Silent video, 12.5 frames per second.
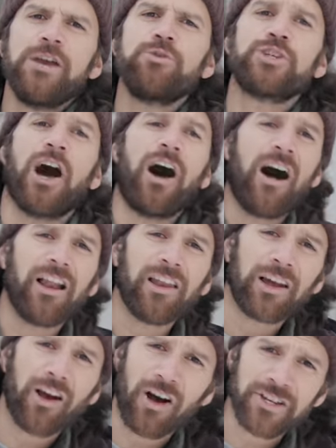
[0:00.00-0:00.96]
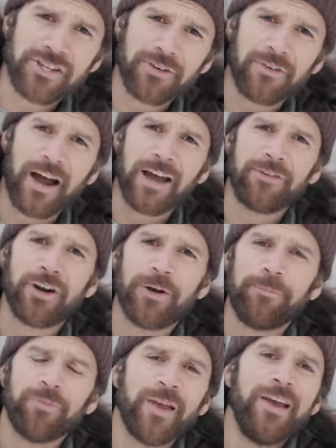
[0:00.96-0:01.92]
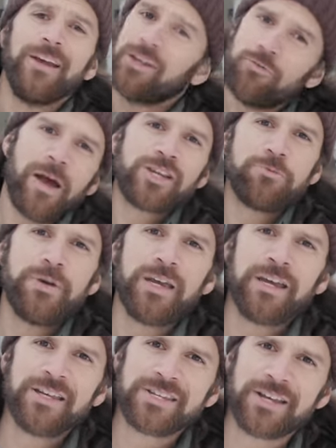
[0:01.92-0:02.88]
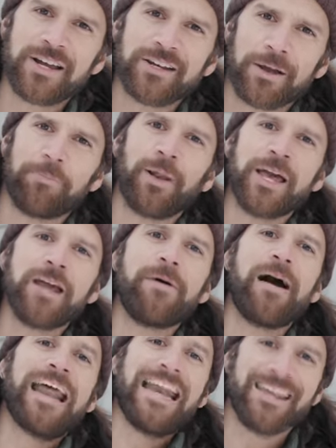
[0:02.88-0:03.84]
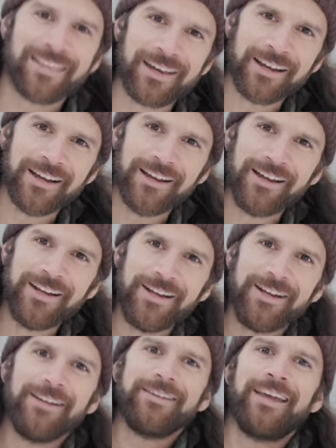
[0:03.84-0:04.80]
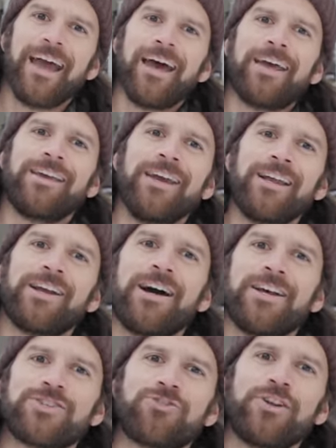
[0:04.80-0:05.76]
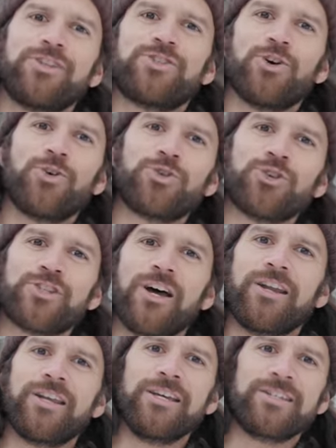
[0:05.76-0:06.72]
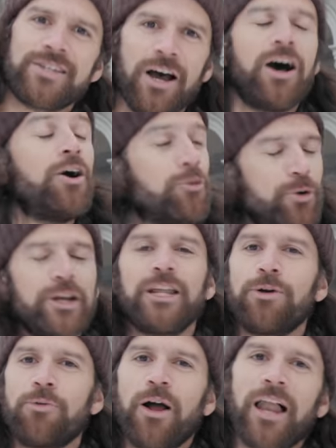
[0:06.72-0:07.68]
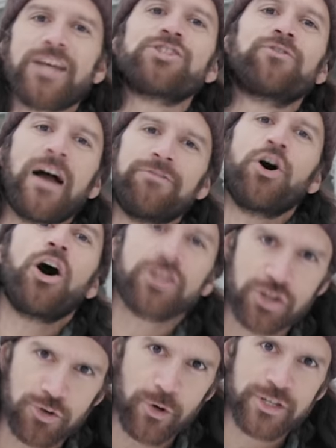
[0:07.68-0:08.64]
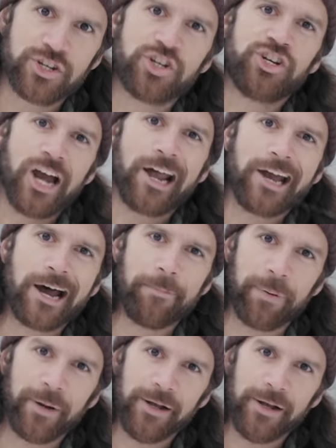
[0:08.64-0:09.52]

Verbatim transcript: He was a Holocaust survivor. Can you imagine being his son complaining about anything? Dad, I can't concentrate in social studies. Oh, really? Well, I survived Auschwitz. Shut up.